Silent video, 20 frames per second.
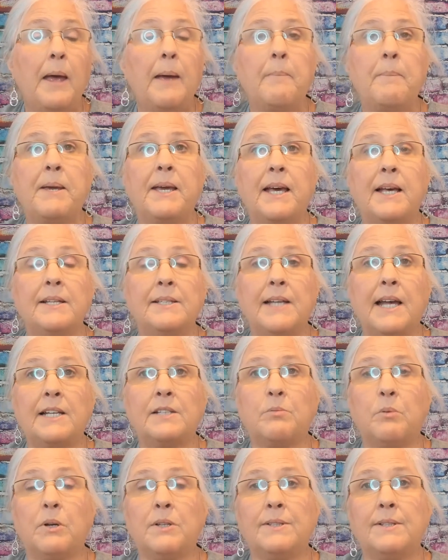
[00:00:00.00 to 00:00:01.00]
because
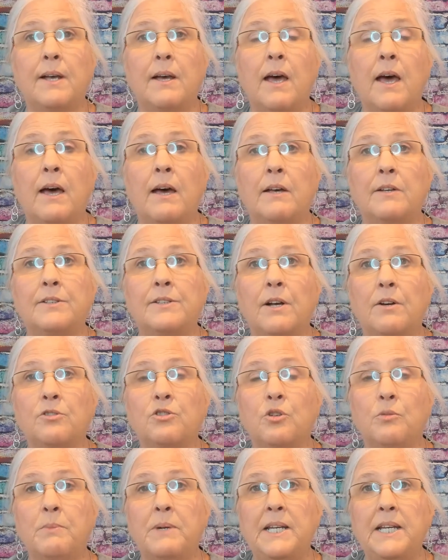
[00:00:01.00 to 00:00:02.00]
that's what
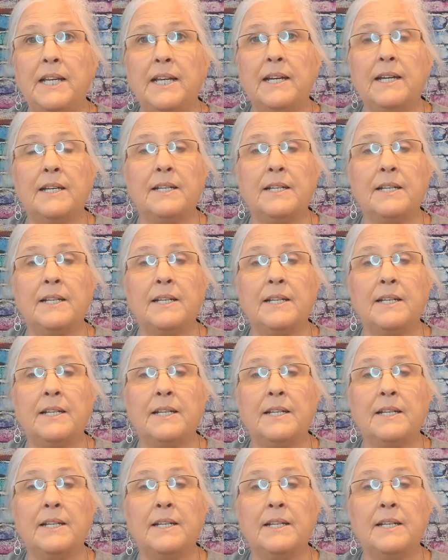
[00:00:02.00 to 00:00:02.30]
social media